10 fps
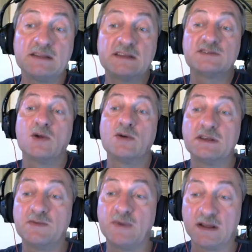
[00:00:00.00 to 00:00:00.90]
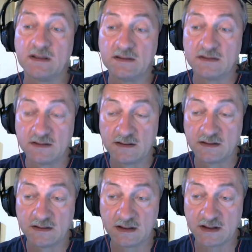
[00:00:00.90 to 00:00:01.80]
the strongest one.
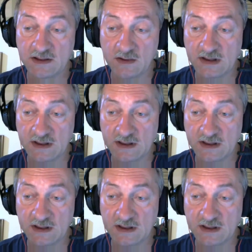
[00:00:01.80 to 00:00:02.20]
The strongest one.